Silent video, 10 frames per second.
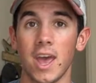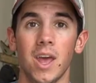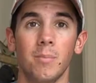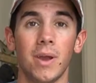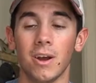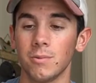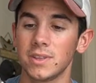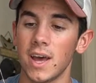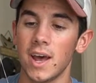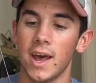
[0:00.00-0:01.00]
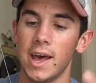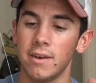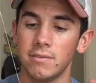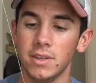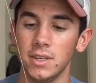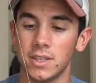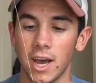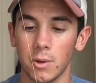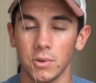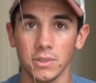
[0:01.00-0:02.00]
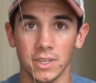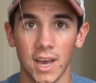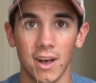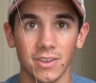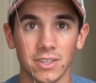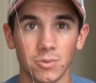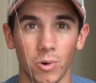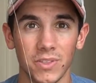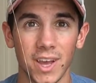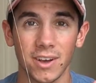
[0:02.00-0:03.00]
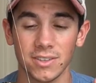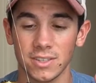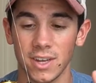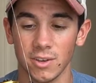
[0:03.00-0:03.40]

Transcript: And paired with that, I have the Daiwa Legalis 1000